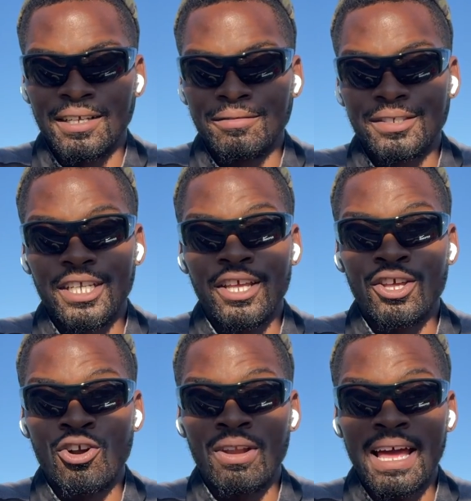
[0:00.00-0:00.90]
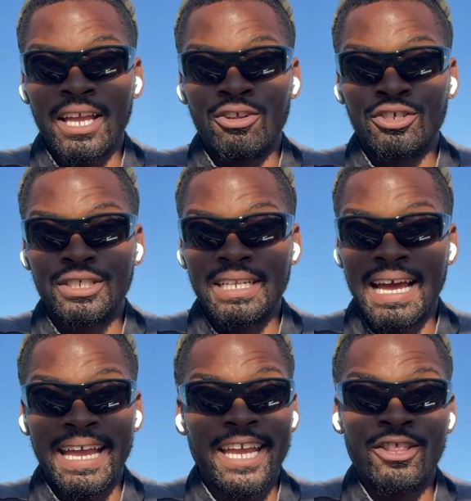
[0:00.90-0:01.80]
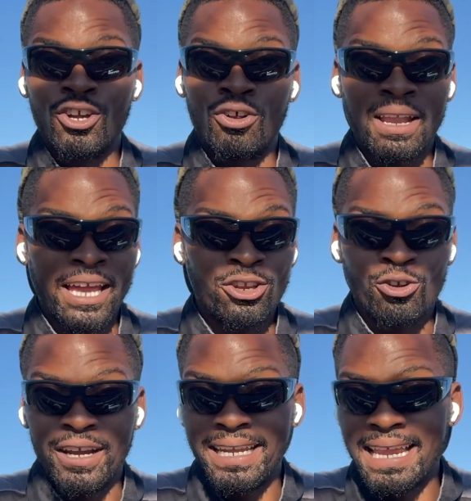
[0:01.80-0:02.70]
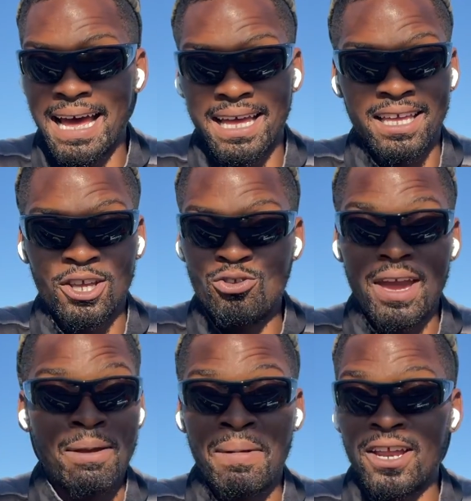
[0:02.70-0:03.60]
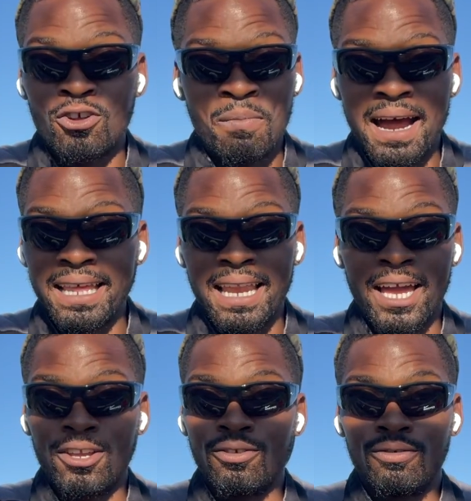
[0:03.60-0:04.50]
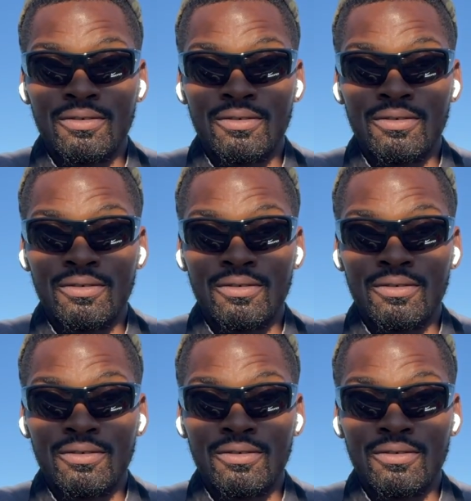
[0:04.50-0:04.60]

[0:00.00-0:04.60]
She either gonna like you or she not. He either gonna like you or he not. You can't make nobody like you.